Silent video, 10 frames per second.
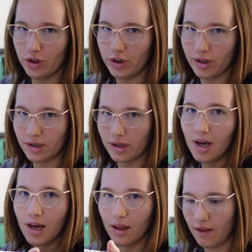cook
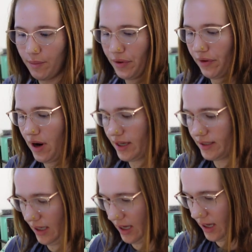the
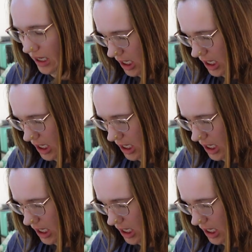paratha.